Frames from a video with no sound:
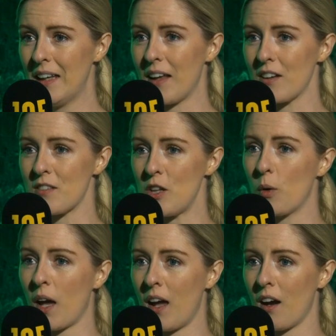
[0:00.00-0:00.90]
that the
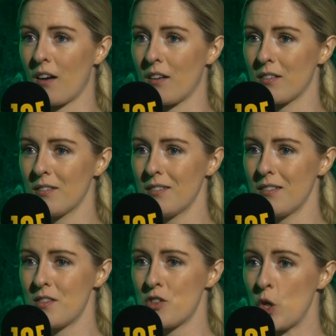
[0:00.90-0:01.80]
UK are
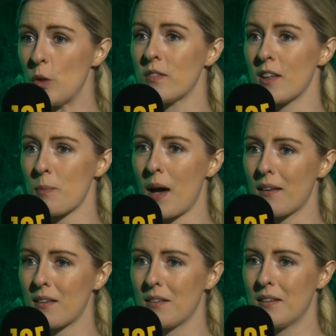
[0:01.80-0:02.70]
choosing this
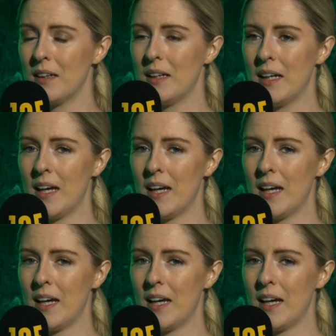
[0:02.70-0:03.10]
path. Mm.